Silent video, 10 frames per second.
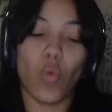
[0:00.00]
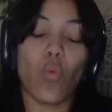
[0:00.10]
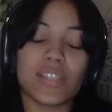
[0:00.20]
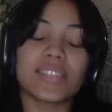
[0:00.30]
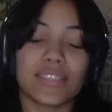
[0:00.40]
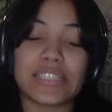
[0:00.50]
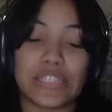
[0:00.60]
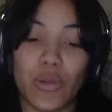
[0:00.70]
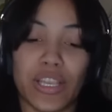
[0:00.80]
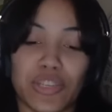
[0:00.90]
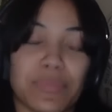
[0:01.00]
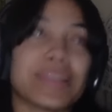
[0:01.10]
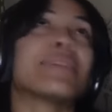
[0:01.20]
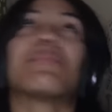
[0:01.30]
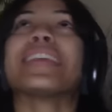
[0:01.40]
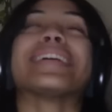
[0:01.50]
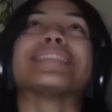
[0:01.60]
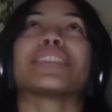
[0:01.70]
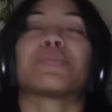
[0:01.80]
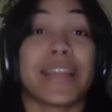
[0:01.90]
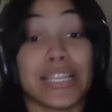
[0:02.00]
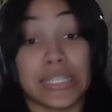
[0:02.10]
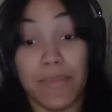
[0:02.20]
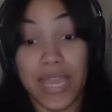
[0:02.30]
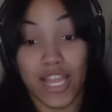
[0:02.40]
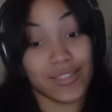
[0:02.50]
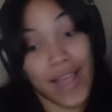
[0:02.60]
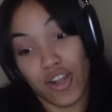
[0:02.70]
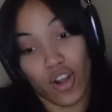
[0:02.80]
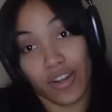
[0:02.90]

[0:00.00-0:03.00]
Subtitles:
What's the situation? Please explain it to me, because I don't